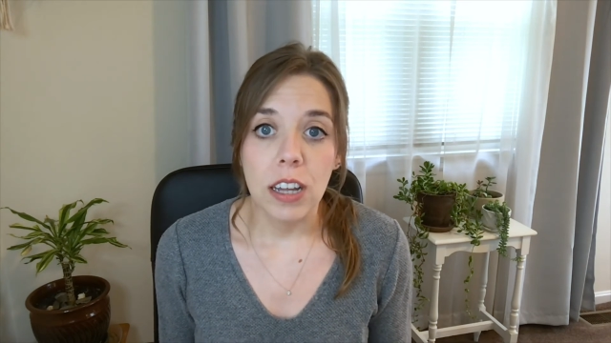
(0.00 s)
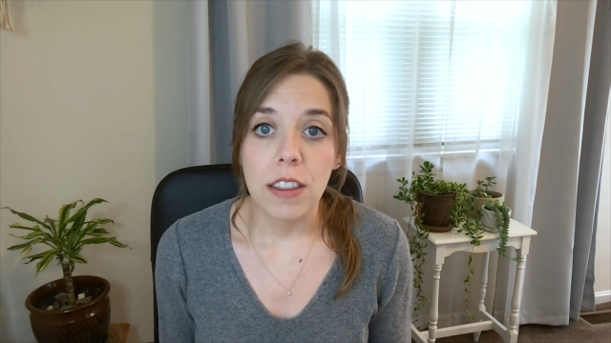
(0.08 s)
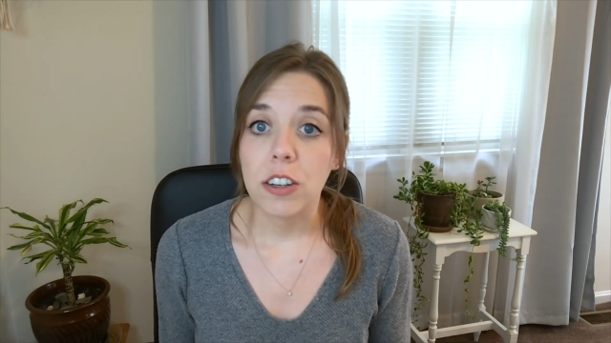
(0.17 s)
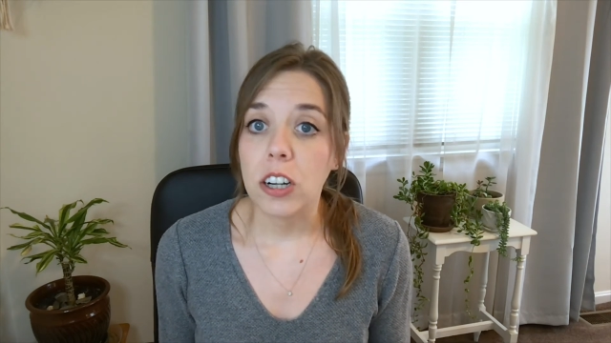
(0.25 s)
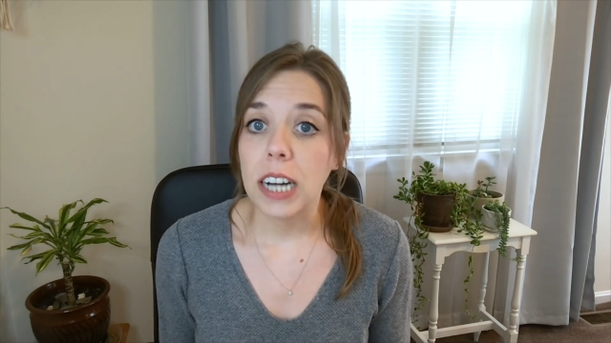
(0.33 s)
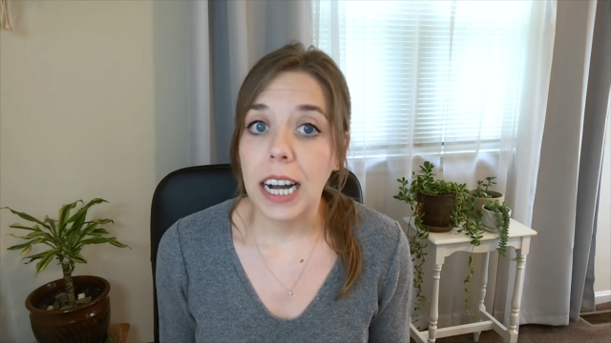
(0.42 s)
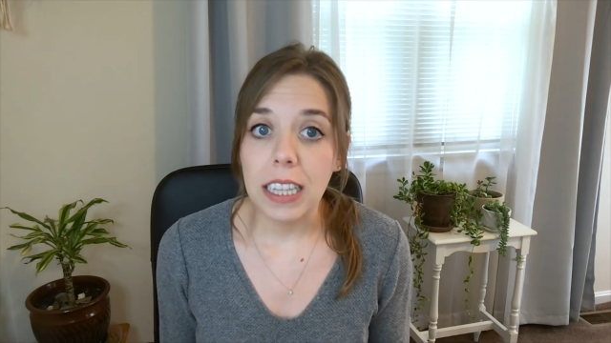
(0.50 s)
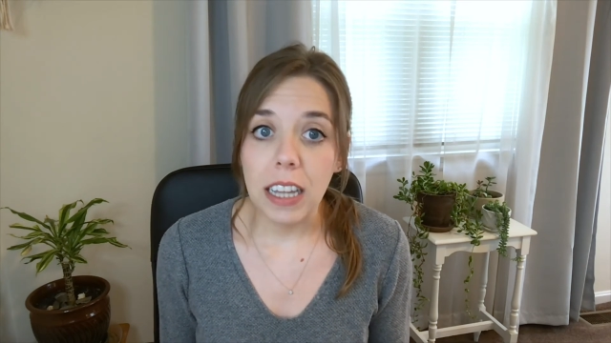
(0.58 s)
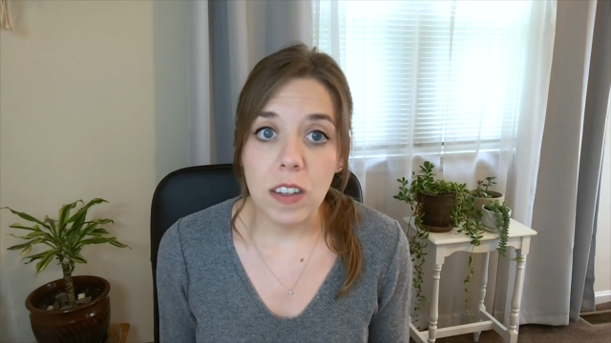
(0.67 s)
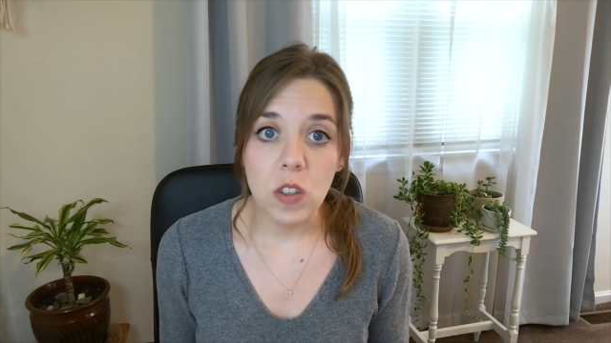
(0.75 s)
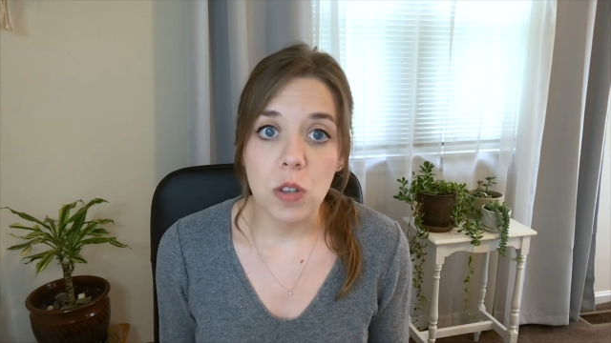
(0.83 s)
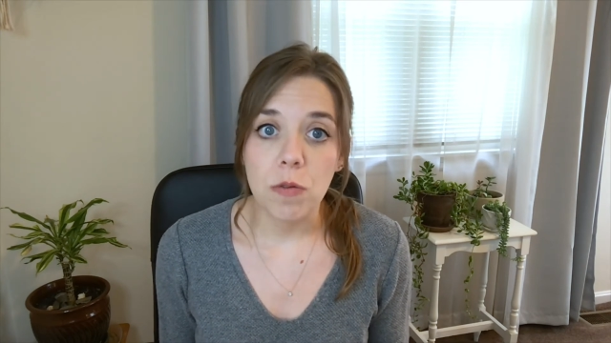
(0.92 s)
There are
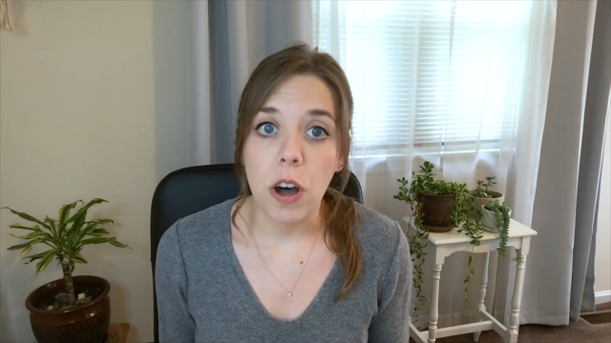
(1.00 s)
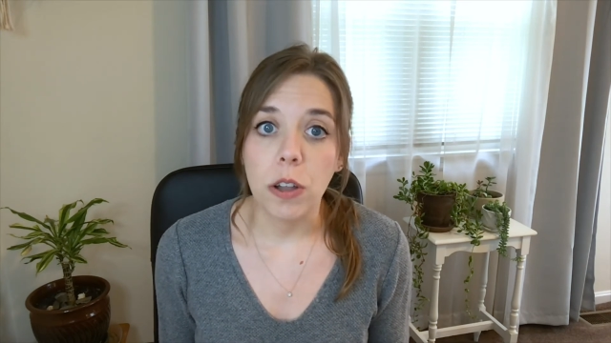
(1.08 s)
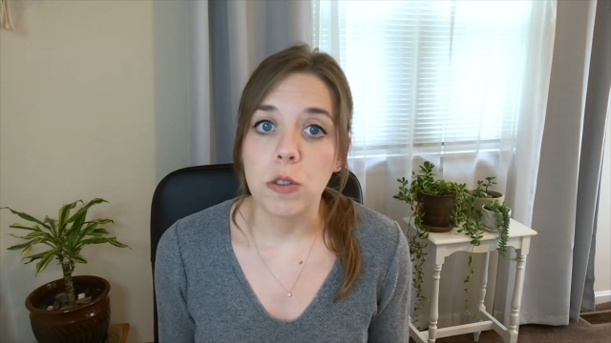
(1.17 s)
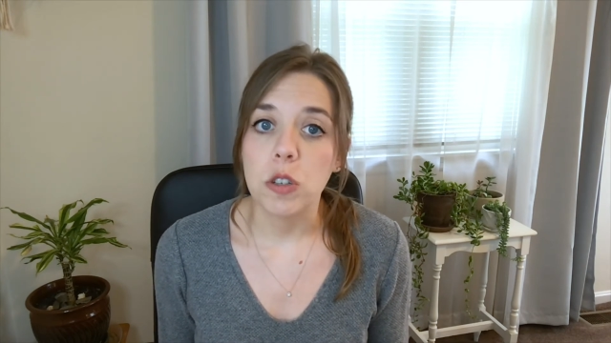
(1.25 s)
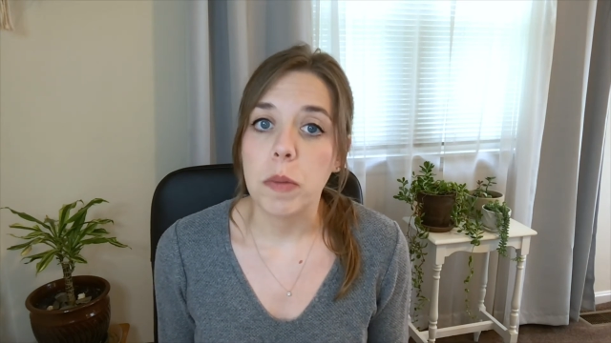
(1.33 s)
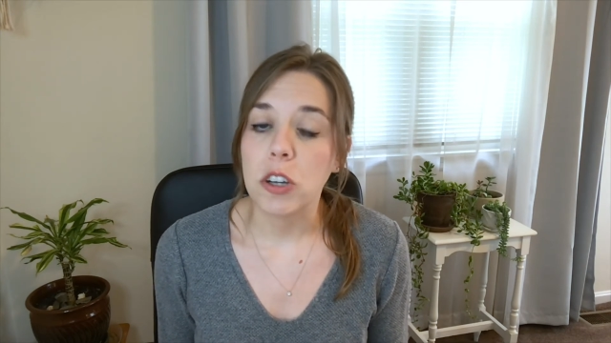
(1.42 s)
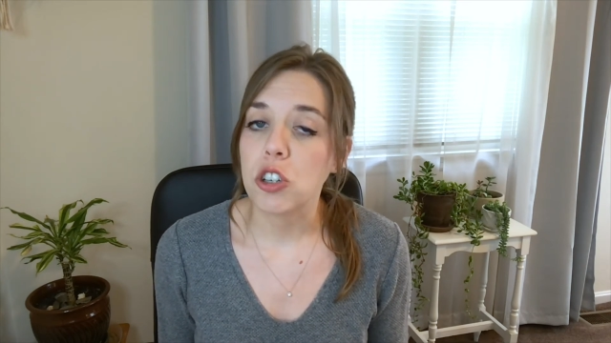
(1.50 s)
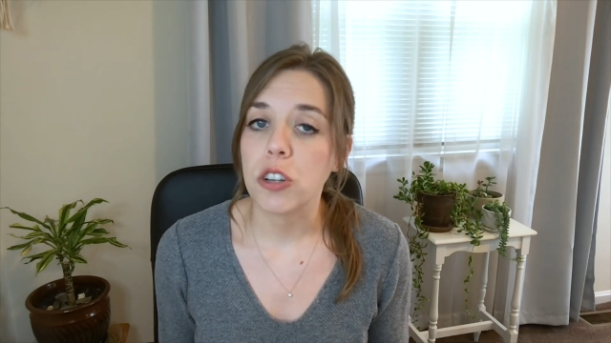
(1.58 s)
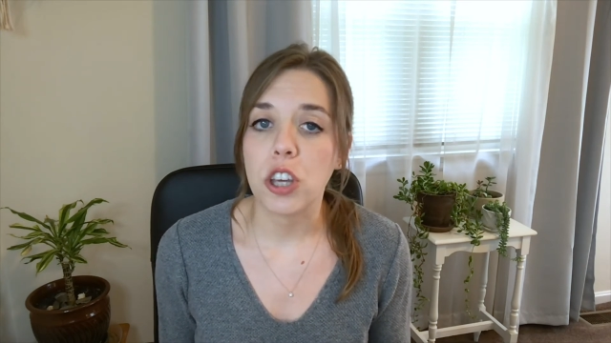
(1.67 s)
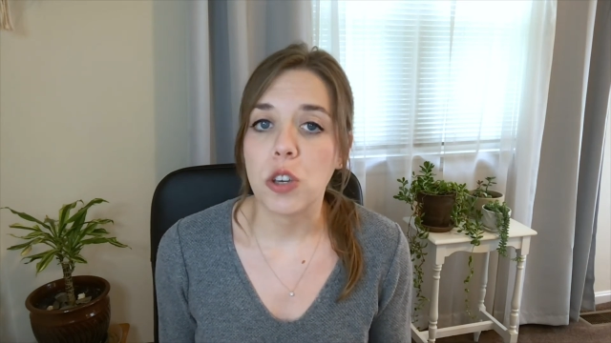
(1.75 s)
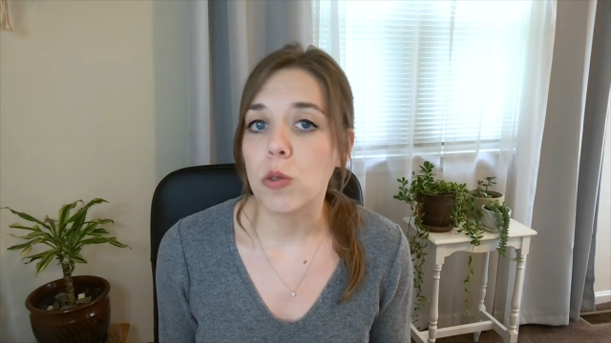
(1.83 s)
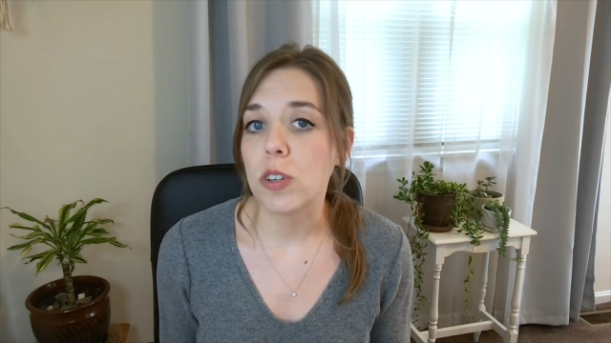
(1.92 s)
guidelines to follow to make sure
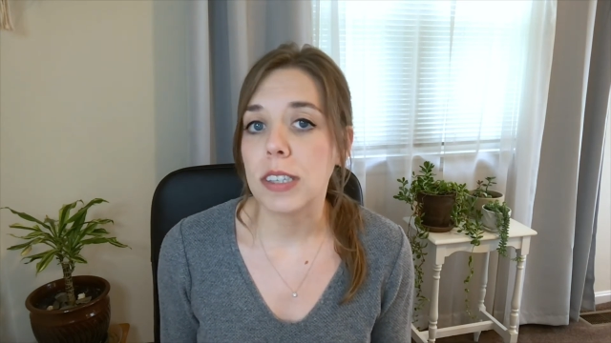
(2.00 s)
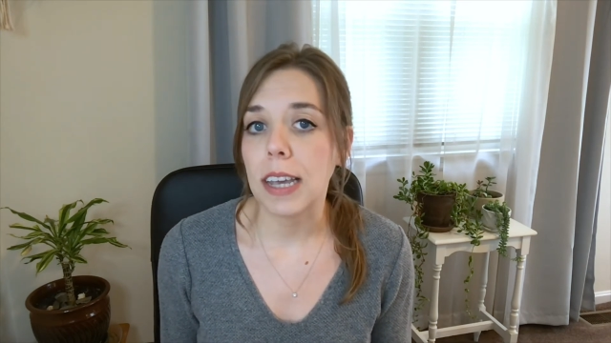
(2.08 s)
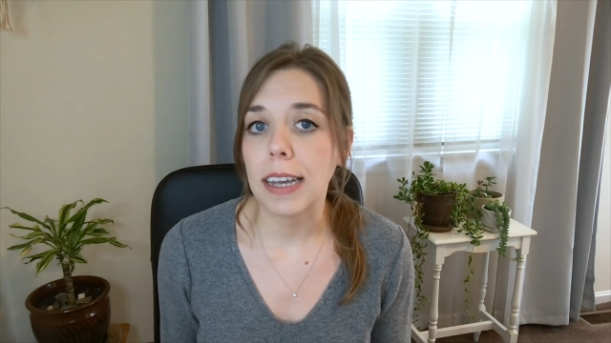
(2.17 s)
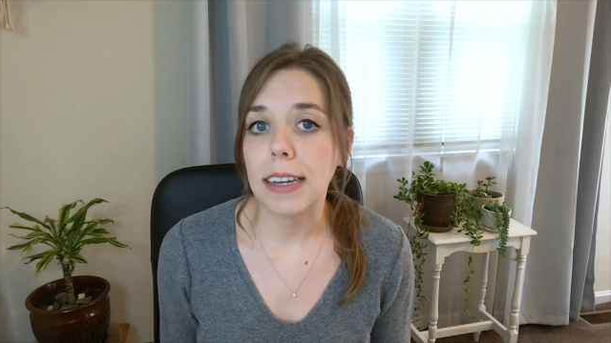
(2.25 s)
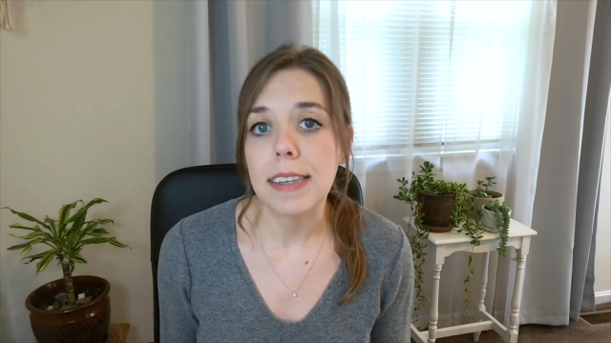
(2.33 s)
that your site